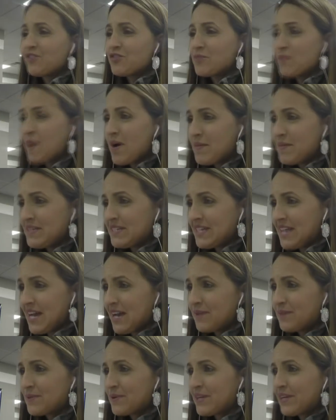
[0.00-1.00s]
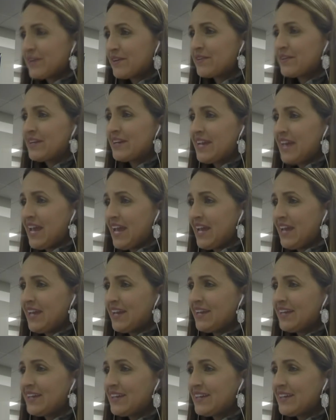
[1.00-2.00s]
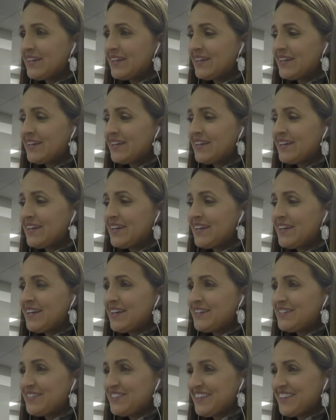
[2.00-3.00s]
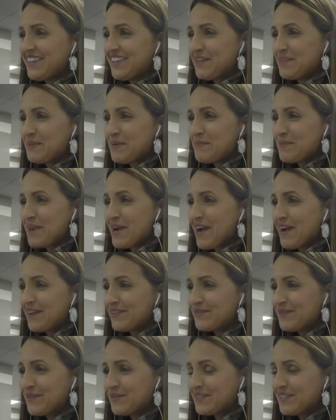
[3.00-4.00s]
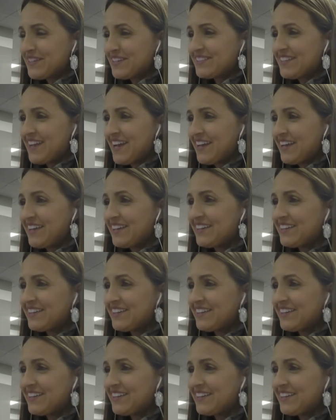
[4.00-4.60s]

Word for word: If your mom and dad were here today, do you think they'd be proud? What would they say?